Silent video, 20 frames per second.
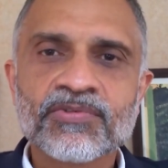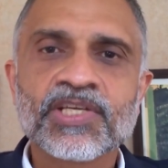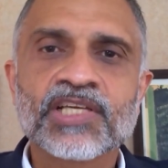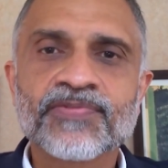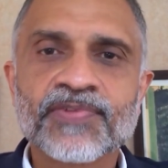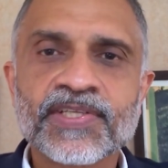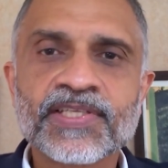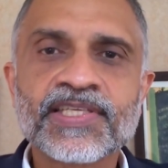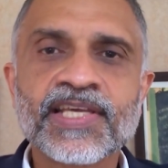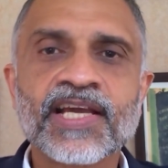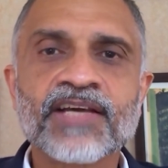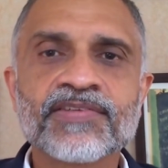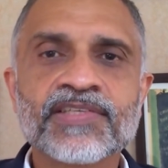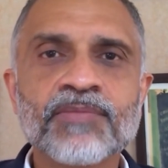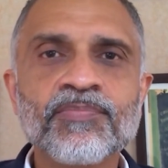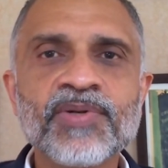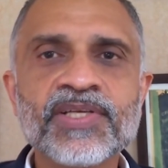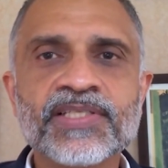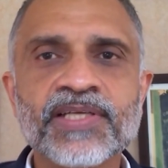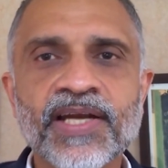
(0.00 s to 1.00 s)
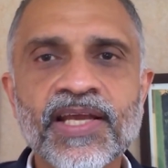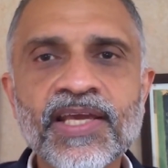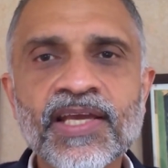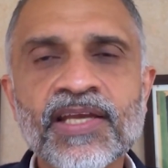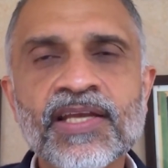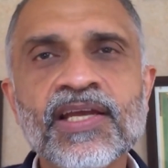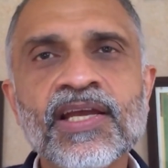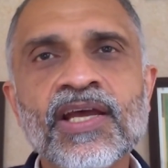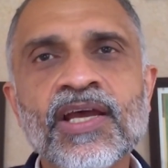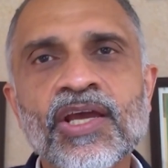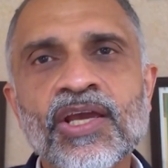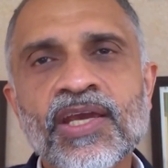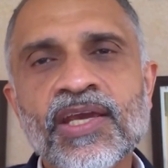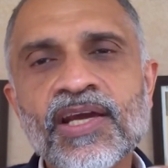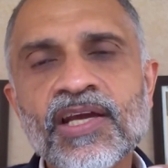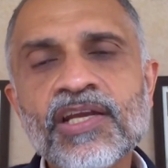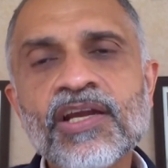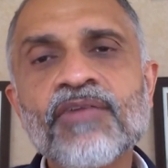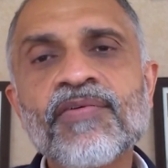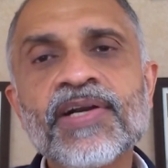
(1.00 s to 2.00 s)
just for the sake of simplicity.
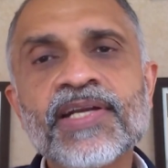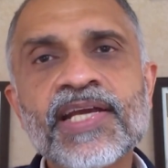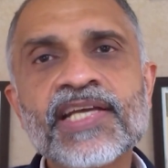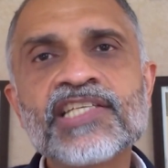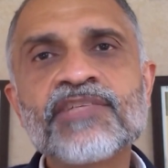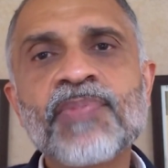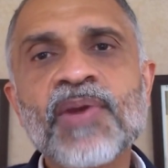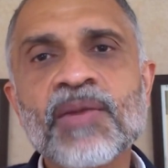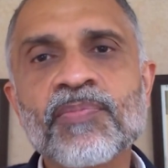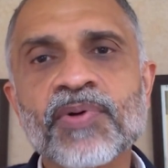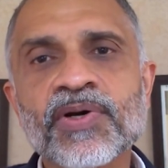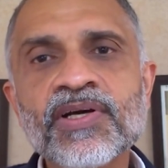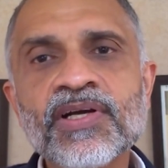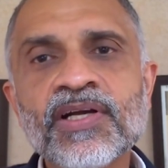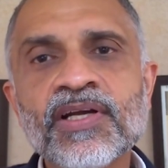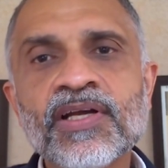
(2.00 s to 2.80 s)
Here you have a test paper,